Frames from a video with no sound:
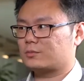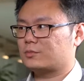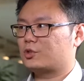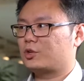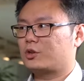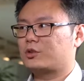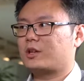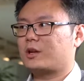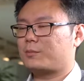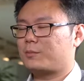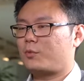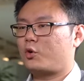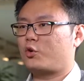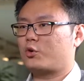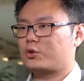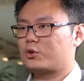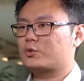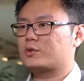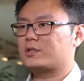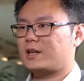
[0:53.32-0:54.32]
you know there are
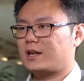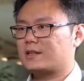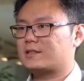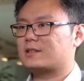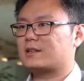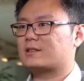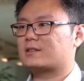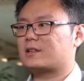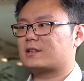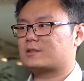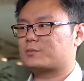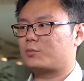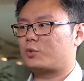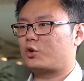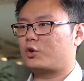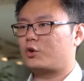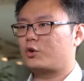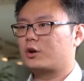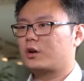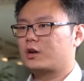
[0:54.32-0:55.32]
more use cases, there's
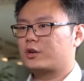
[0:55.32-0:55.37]
more